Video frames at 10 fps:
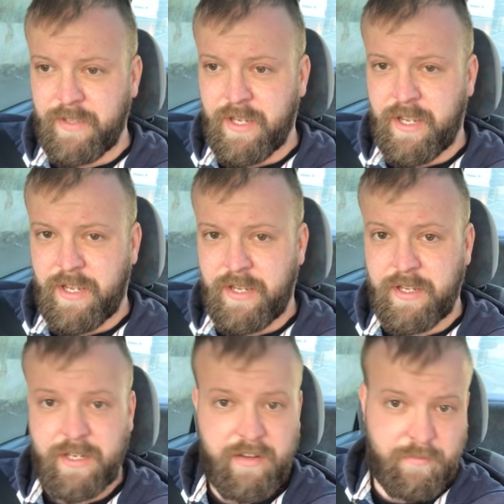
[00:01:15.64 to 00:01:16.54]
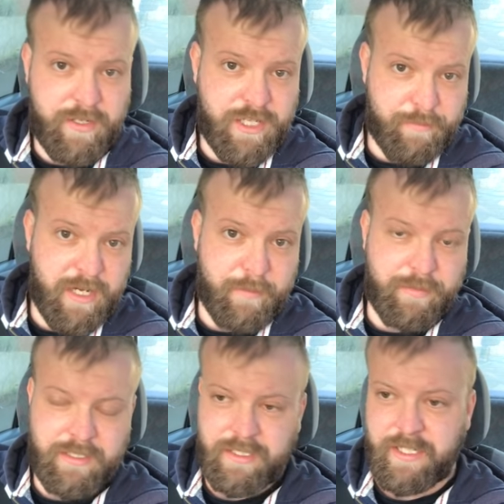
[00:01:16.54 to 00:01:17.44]
The other one, jumping
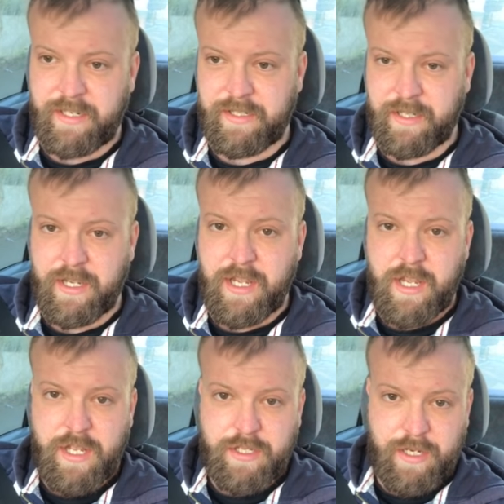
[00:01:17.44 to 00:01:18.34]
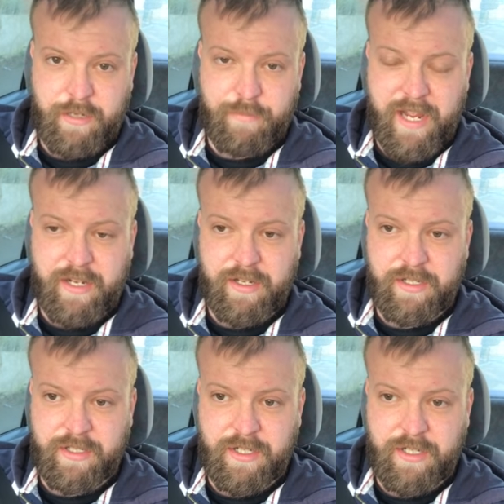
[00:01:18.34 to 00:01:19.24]
up. They tell you to turn your back on
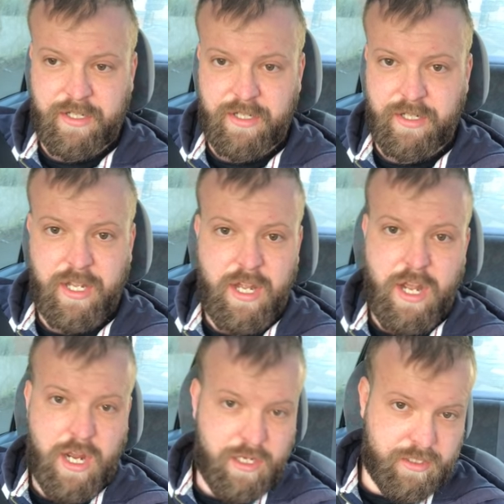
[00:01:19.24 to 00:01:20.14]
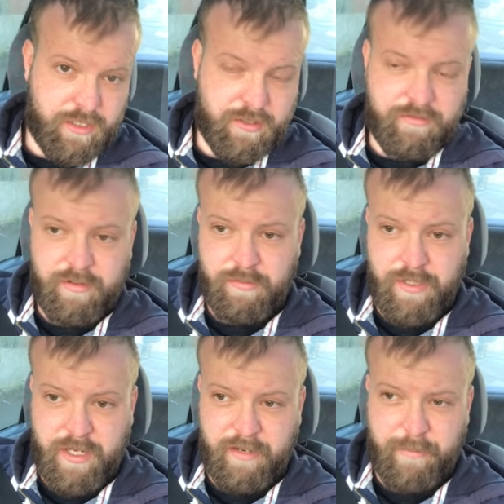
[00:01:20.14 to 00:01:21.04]
the dog, ask the dog for an
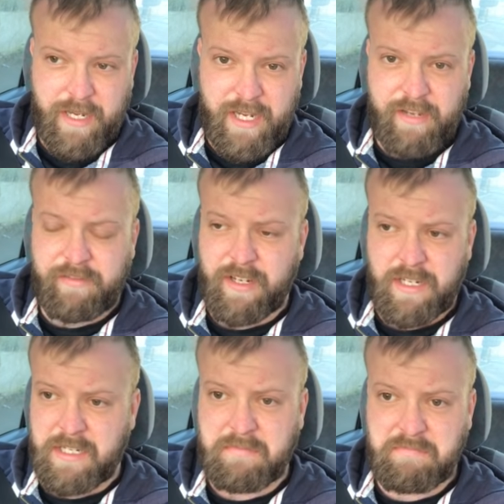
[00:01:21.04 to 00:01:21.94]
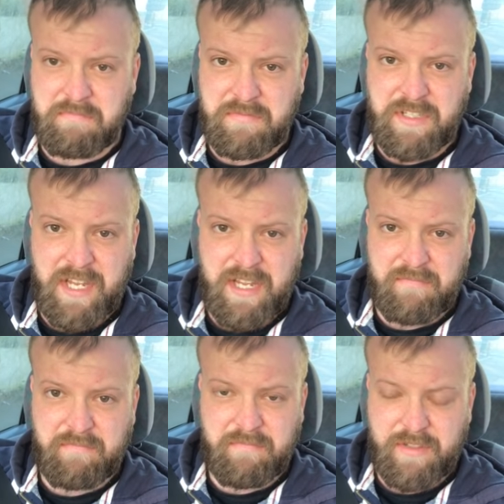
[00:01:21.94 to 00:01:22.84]
alternative behaviour, sit,
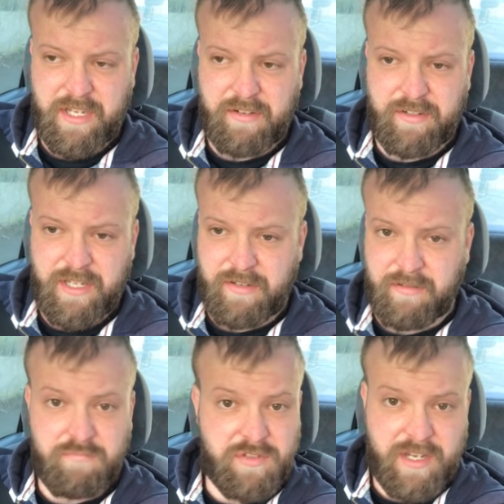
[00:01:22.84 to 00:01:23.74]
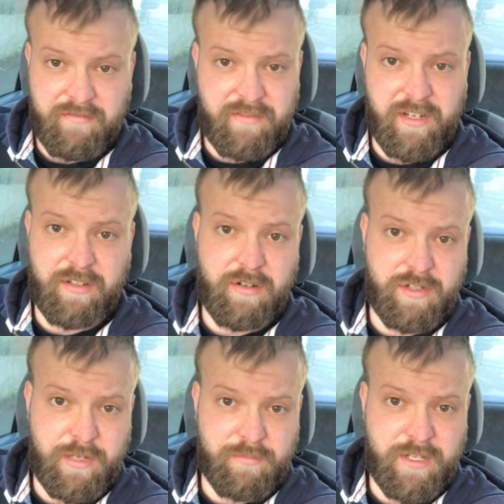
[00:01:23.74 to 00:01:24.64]
etc, etc. Same thing,
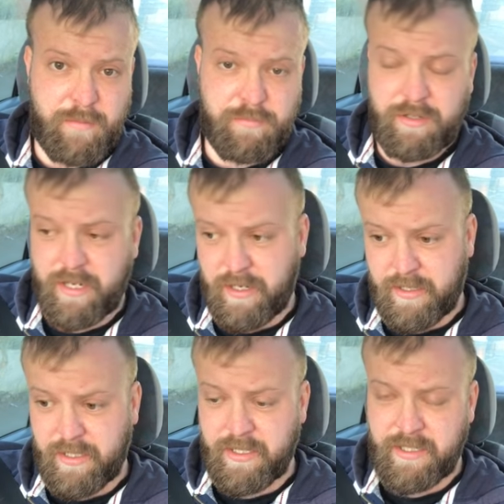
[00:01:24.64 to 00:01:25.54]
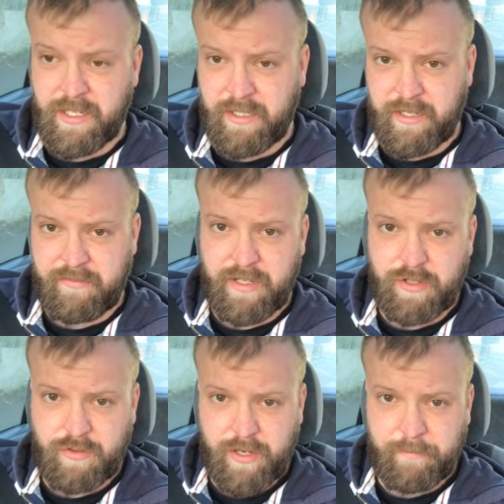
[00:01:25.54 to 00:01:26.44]
dog jumps up, you then ask it to sit, you give it a
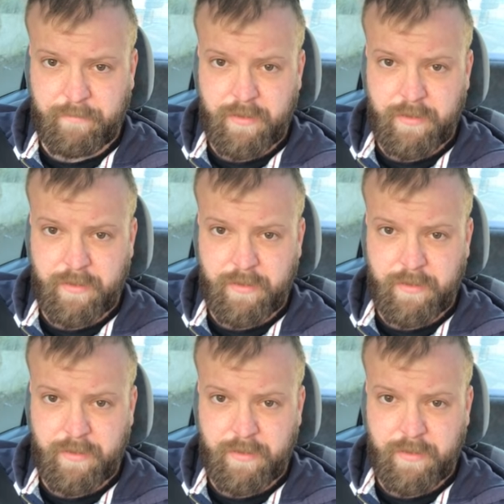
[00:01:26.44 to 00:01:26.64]
treat.